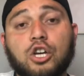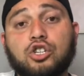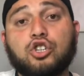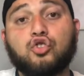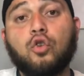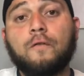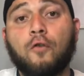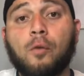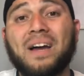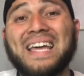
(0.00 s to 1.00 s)
So
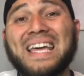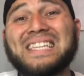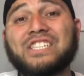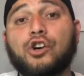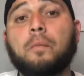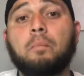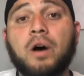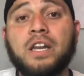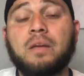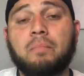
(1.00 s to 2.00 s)
Truforma is their
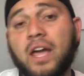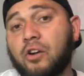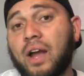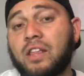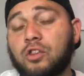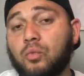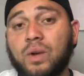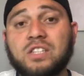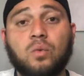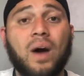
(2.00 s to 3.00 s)
money maker and the
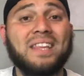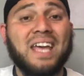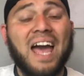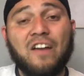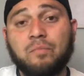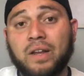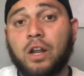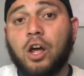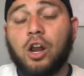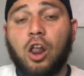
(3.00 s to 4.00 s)
reason why they have been
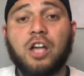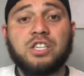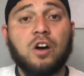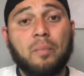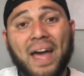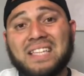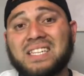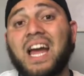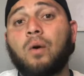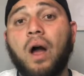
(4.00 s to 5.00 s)
launching up and
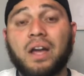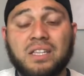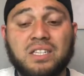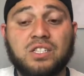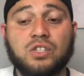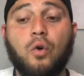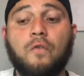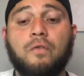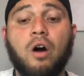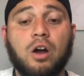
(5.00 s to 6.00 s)
skyrocketing so
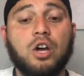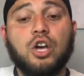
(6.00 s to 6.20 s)
far.